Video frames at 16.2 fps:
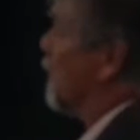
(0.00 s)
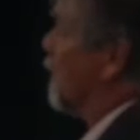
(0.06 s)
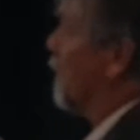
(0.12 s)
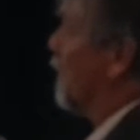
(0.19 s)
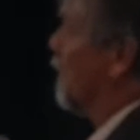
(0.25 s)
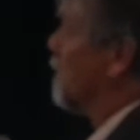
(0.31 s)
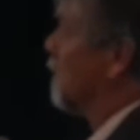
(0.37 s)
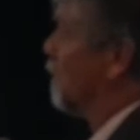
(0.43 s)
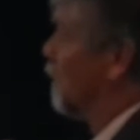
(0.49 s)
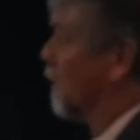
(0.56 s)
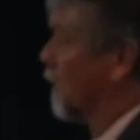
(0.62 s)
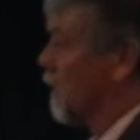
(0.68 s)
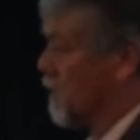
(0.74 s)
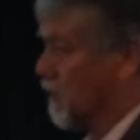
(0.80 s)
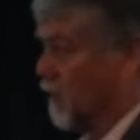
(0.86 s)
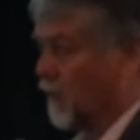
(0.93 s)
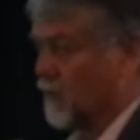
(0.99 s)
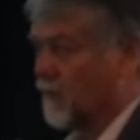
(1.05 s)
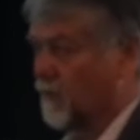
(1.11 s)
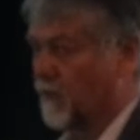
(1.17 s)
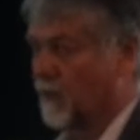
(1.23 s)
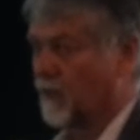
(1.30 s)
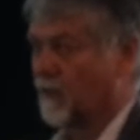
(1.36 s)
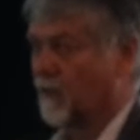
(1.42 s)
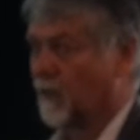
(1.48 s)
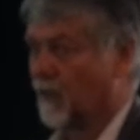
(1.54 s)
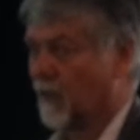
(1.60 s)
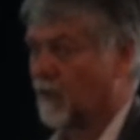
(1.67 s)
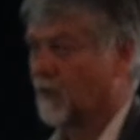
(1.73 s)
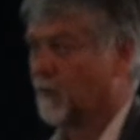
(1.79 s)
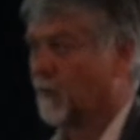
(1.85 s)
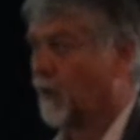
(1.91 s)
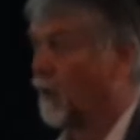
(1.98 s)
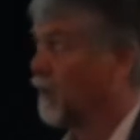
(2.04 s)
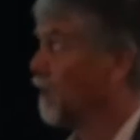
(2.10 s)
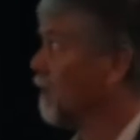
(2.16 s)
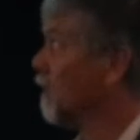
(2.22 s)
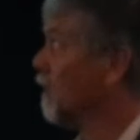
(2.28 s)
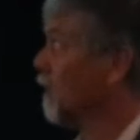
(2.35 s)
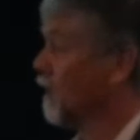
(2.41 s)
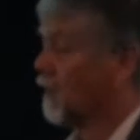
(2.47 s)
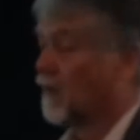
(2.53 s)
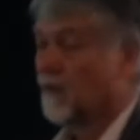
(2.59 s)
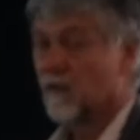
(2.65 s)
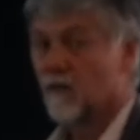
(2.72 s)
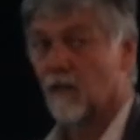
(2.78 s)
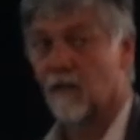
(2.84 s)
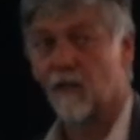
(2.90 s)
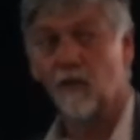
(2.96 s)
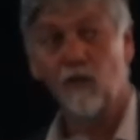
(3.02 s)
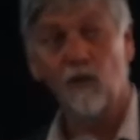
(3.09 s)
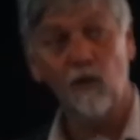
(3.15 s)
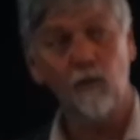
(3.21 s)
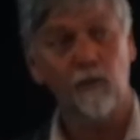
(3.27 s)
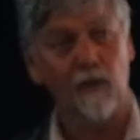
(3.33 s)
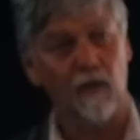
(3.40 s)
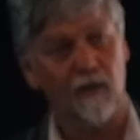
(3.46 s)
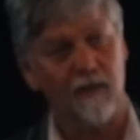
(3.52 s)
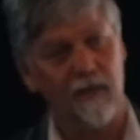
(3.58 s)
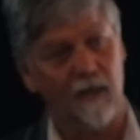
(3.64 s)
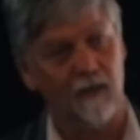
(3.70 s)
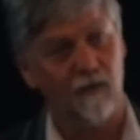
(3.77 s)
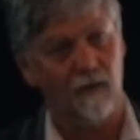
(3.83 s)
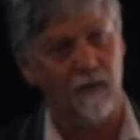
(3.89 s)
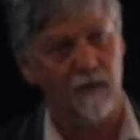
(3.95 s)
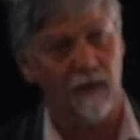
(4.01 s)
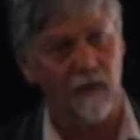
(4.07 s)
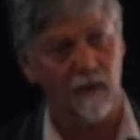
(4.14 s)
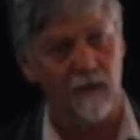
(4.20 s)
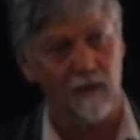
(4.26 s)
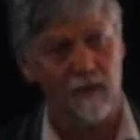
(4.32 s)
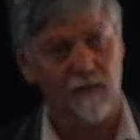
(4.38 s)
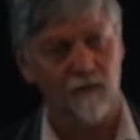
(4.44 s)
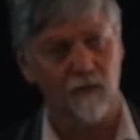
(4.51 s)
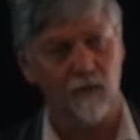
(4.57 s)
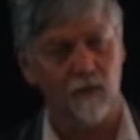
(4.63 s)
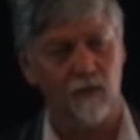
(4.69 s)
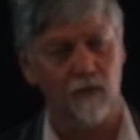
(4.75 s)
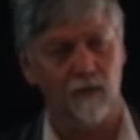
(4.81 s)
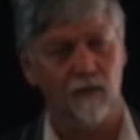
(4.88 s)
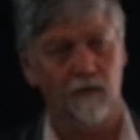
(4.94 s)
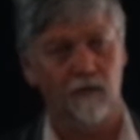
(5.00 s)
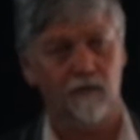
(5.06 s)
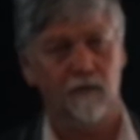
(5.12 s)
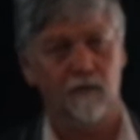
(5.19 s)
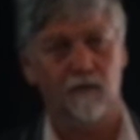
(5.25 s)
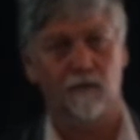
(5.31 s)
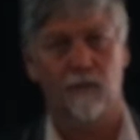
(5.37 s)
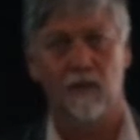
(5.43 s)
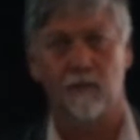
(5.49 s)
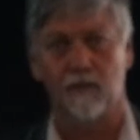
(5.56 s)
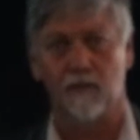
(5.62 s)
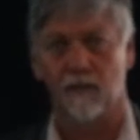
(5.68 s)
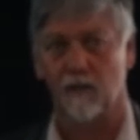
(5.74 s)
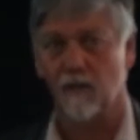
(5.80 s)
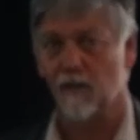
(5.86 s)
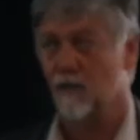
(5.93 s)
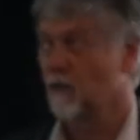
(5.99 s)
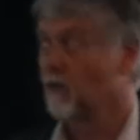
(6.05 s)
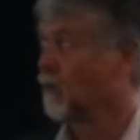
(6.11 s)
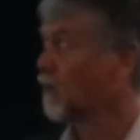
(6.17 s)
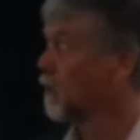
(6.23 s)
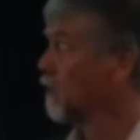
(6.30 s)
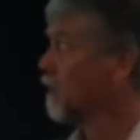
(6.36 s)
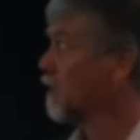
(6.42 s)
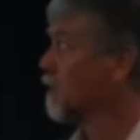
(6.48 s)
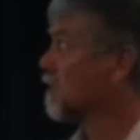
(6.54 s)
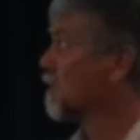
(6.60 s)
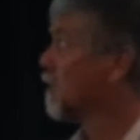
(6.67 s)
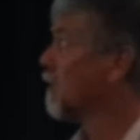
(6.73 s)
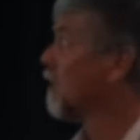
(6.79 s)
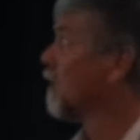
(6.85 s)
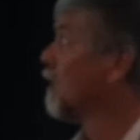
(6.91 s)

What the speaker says: so thanks to all those guys for that component. So the new bit I tacked on the end of this for purposes of this talk was,